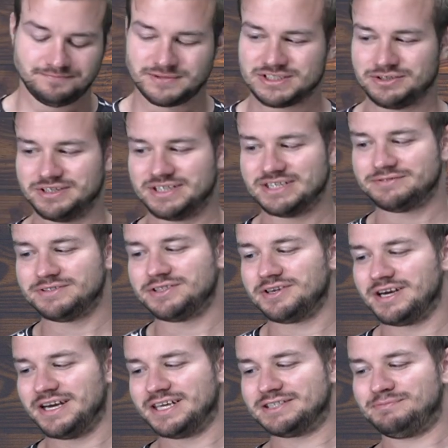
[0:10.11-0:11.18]
So in this video
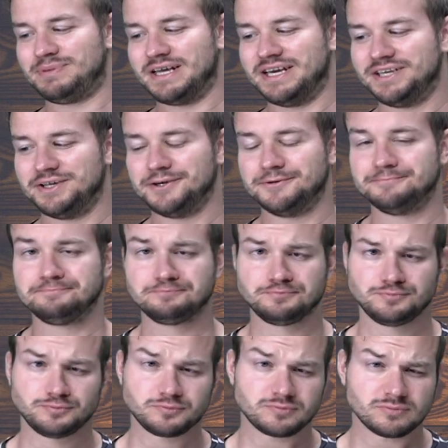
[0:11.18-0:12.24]
I explain you
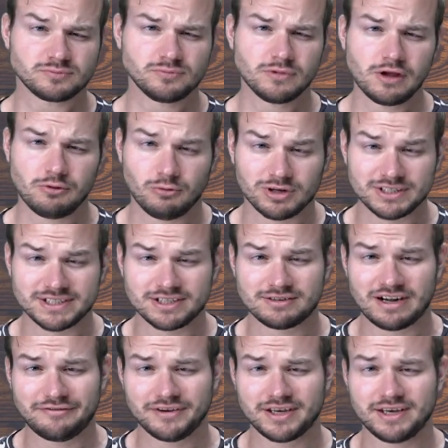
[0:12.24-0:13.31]
what is a
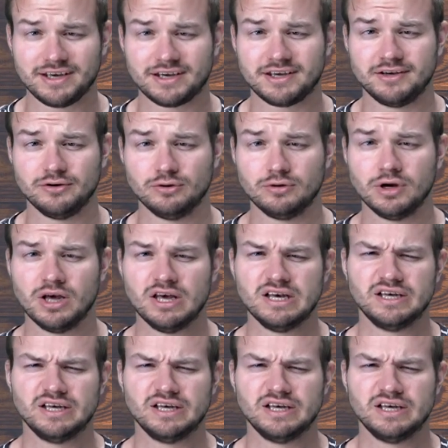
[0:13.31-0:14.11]
graphic EQ